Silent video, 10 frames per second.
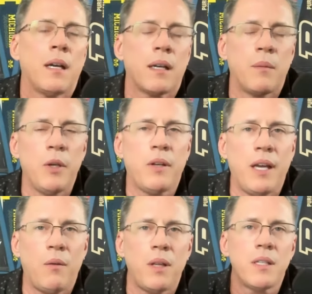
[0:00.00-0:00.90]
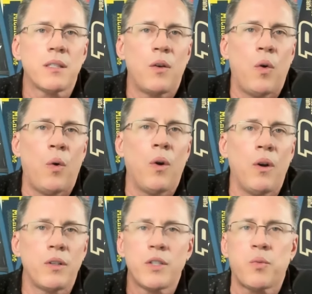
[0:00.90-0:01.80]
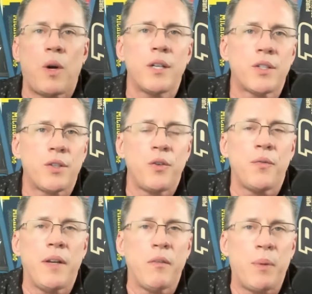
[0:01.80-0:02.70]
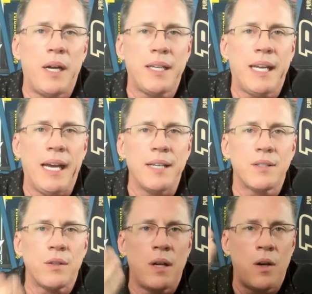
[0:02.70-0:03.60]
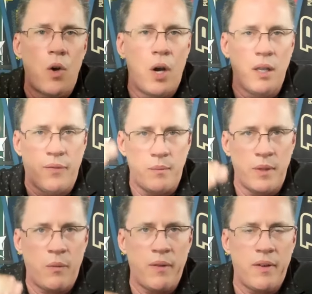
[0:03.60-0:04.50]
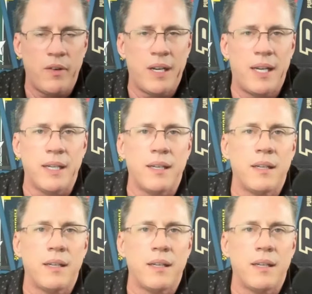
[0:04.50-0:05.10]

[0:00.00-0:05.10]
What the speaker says: communicate with us, or just watch your favorite podcasts, all of them that we've ever done